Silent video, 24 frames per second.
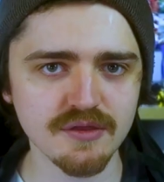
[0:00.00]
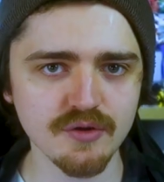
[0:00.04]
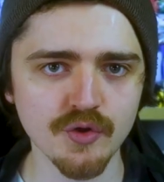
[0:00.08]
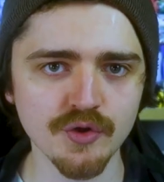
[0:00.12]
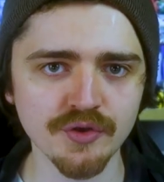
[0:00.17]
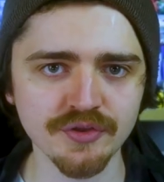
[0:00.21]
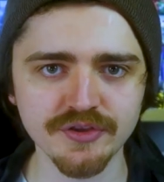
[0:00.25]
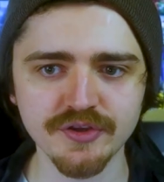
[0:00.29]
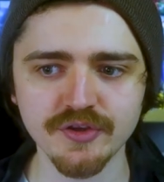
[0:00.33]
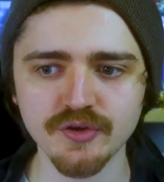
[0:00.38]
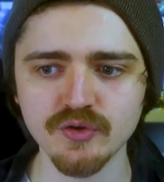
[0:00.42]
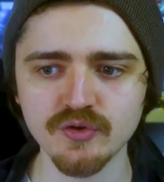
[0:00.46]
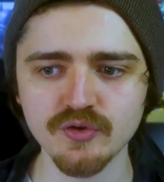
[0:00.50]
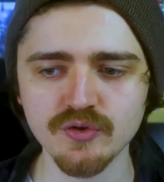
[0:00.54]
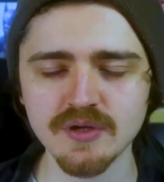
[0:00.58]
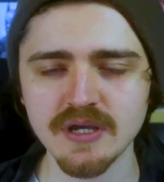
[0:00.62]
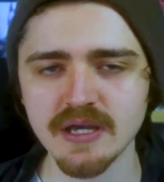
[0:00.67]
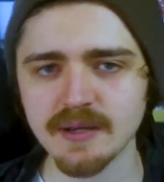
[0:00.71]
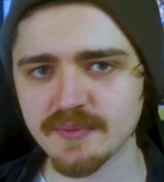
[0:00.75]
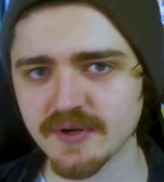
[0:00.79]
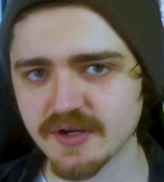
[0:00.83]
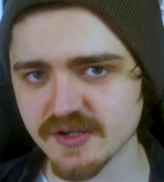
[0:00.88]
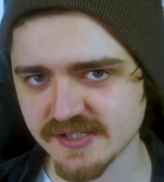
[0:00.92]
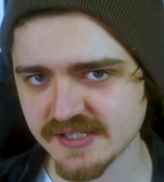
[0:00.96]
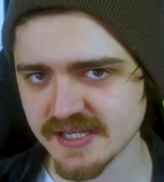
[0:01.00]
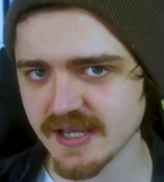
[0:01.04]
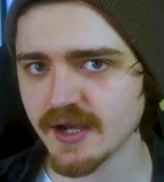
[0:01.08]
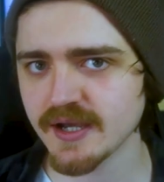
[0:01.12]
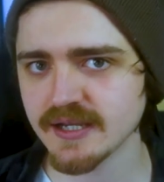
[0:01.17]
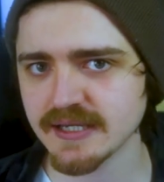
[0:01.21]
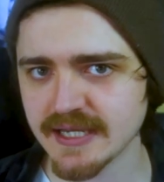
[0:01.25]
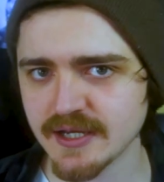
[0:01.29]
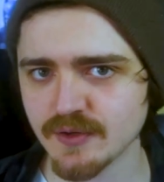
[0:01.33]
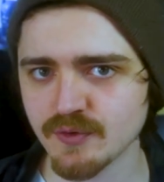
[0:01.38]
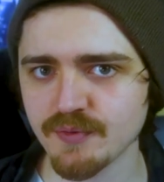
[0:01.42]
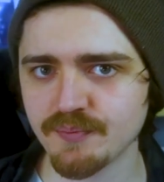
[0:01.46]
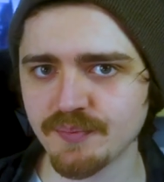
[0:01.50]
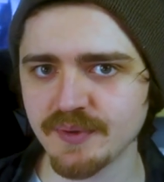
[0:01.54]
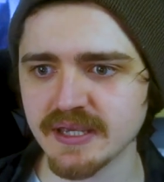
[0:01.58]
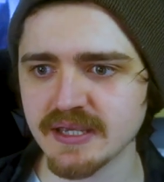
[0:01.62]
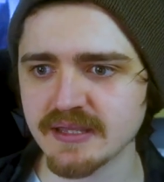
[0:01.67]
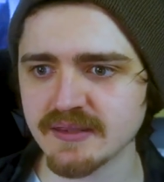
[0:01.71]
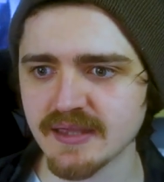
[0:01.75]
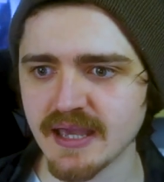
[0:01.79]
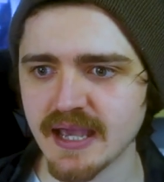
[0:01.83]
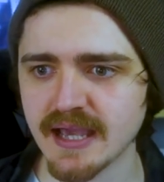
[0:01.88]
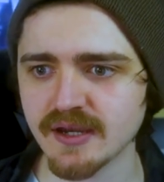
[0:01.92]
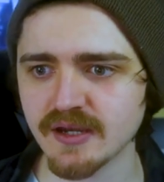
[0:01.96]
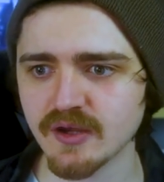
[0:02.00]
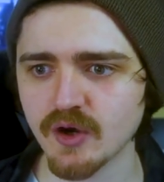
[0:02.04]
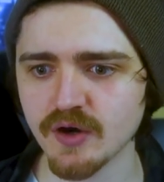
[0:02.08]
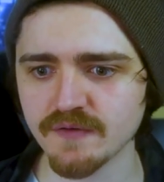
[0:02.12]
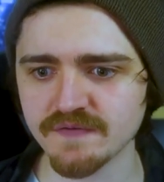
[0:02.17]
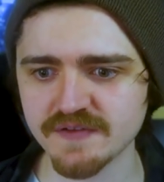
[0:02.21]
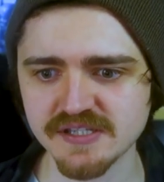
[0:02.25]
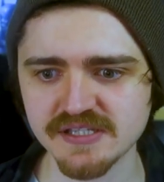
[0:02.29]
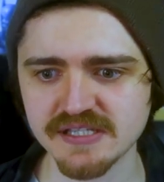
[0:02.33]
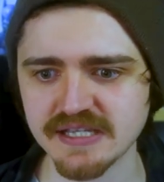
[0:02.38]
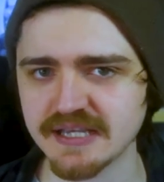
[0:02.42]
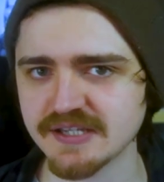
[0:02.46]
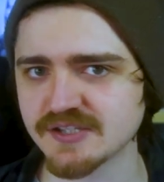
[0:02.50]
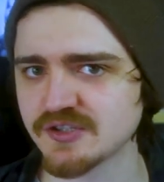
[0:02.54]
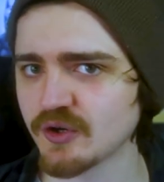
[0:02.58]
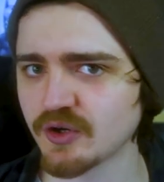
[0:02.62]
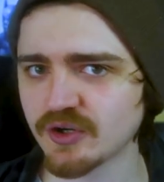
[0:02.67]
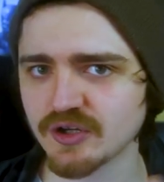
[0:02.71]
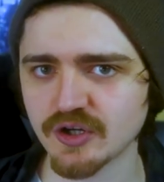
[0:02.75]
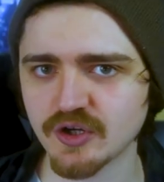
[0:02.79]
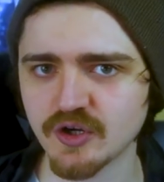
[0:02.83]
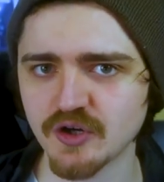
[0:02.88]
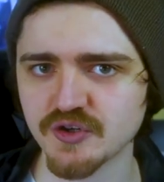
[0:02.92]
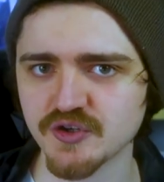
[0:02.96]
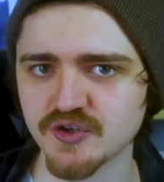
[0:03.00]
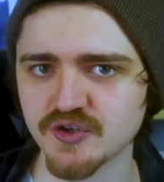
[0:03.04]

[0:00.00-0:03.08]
Thawne 2, because the idea would be that obviously he's not going to